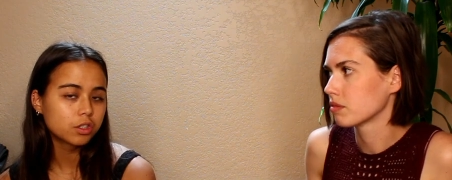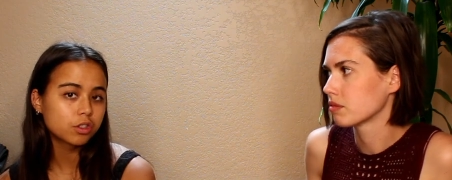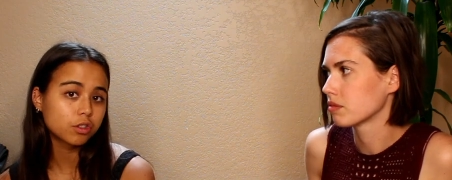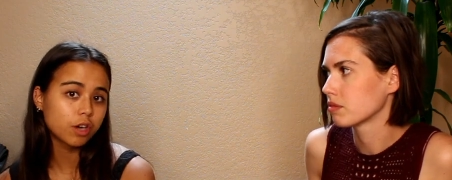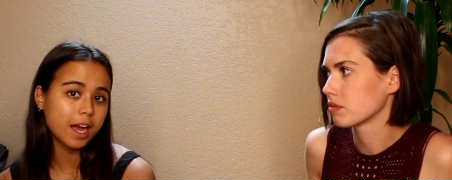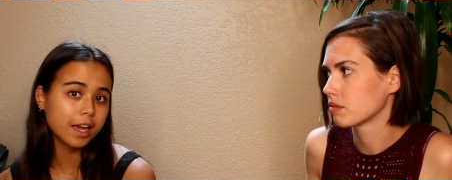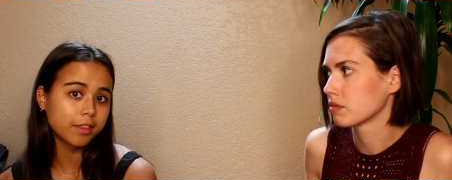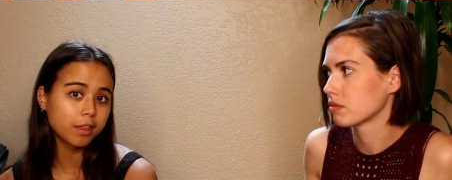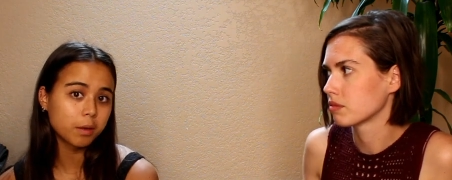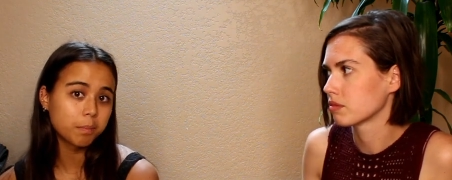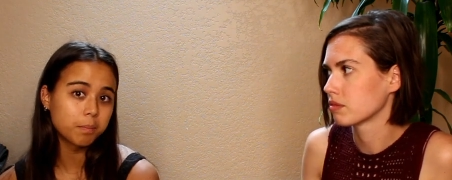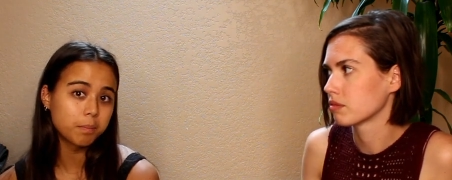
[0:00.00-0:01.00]
Speaker 1: trying
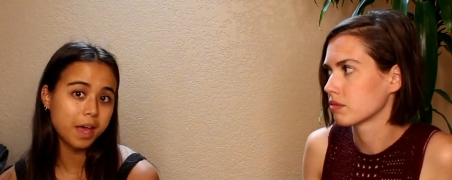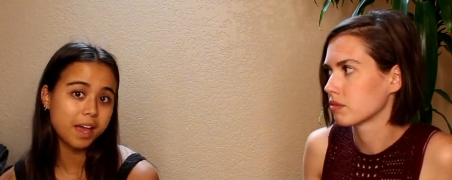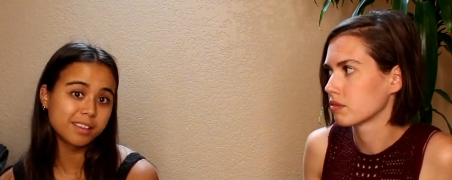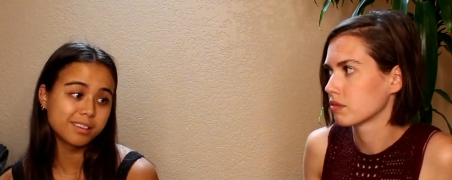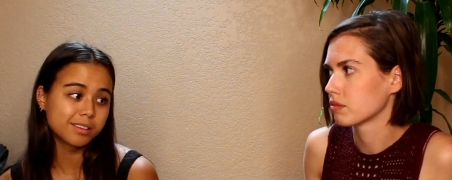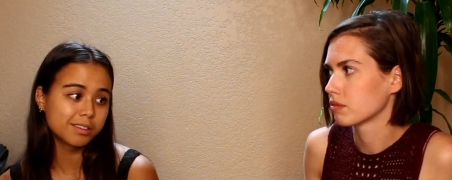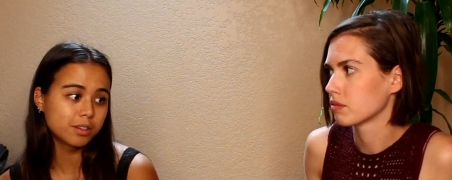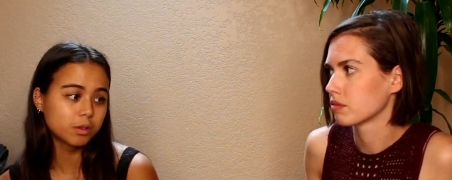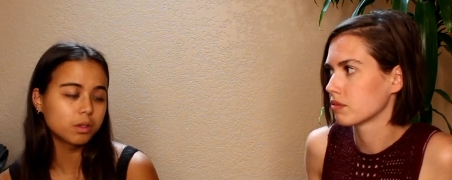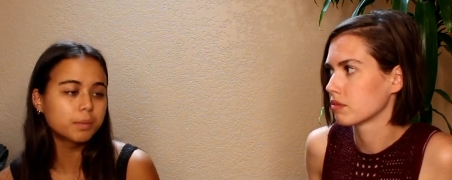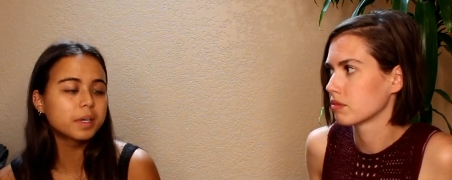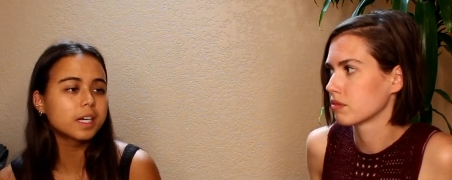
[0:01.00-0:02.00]
their best
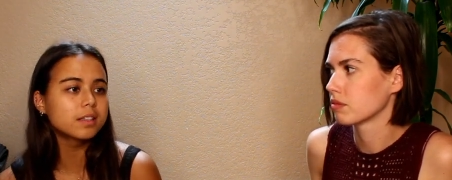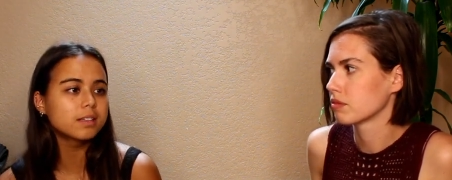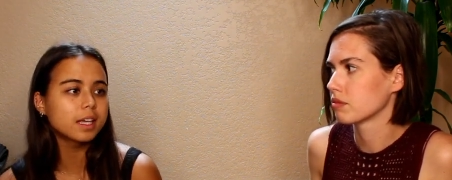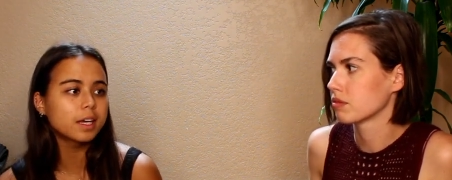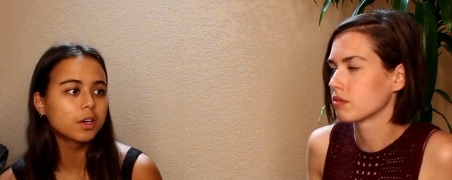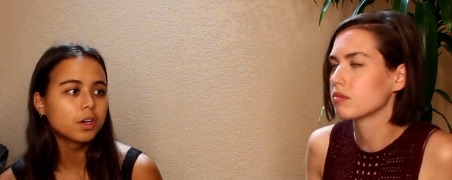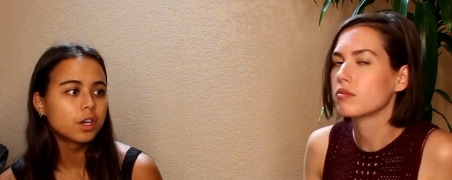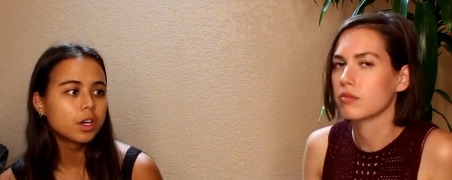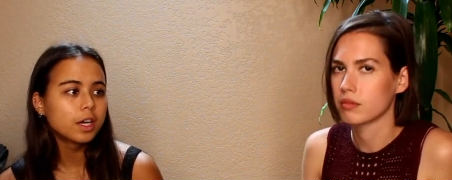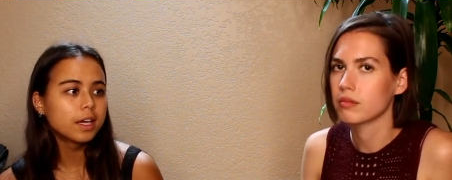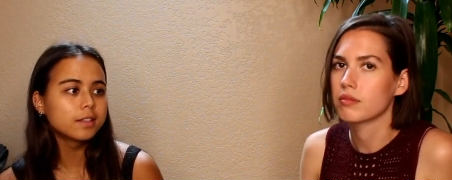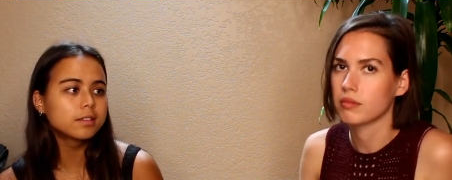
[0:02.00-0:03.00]
to because like
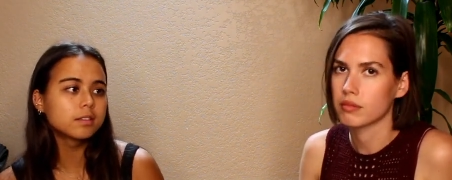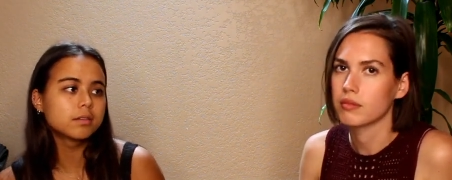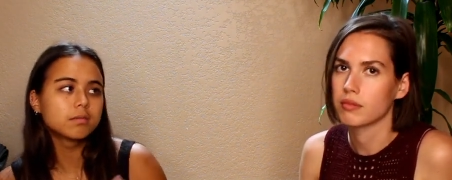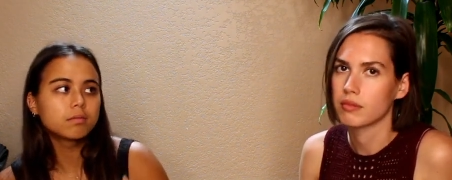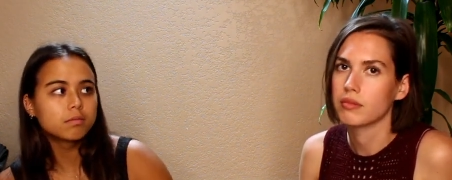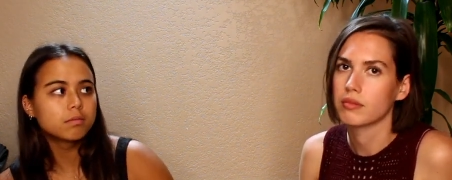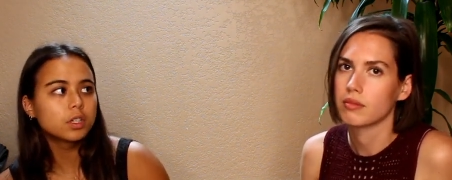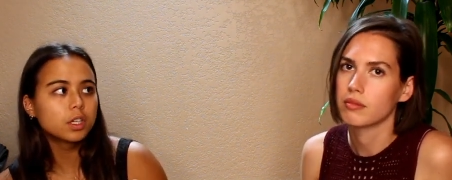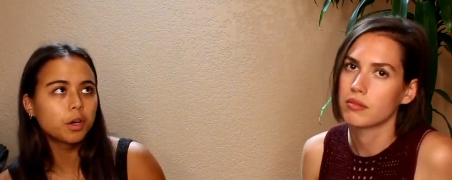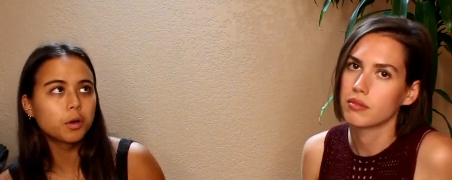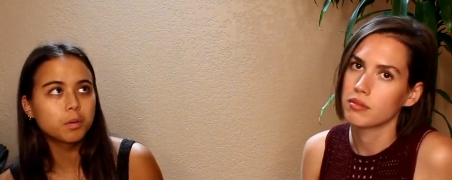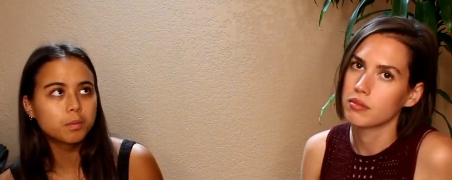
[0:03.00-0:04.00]
it's
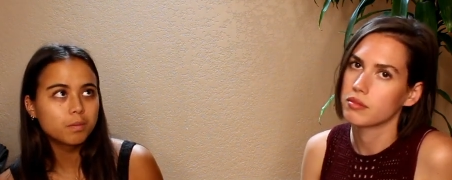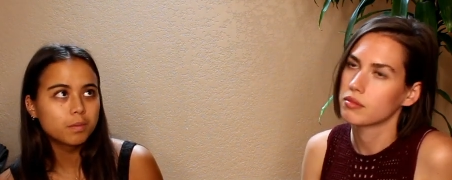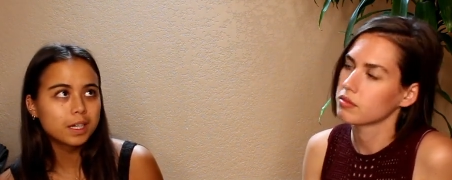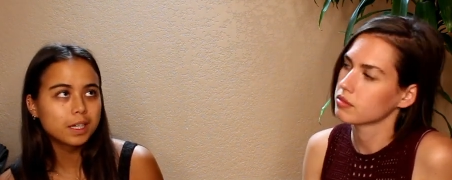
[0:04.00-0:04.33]
you know